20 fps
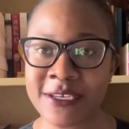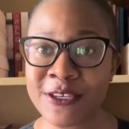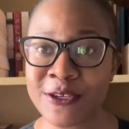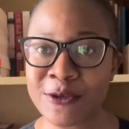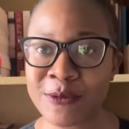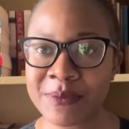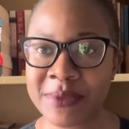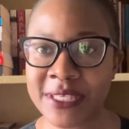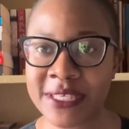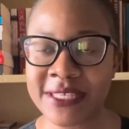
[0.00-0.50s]

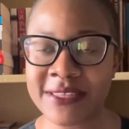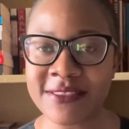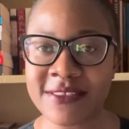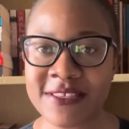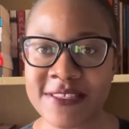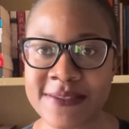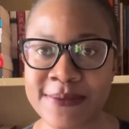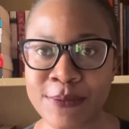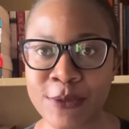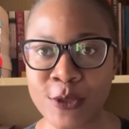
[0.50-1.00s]
newbie in
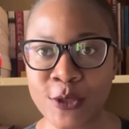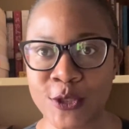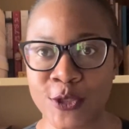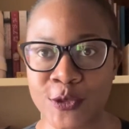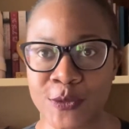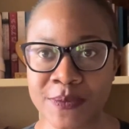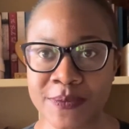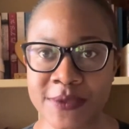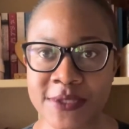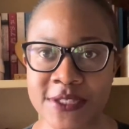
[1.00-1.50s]
this
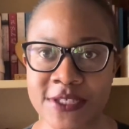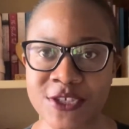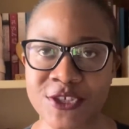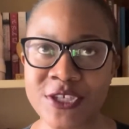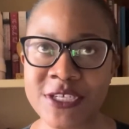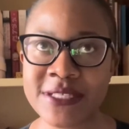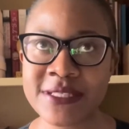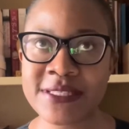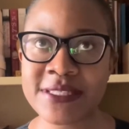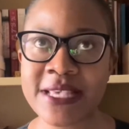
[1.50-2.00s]
booktube
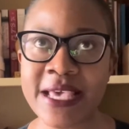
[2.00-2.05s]
streets,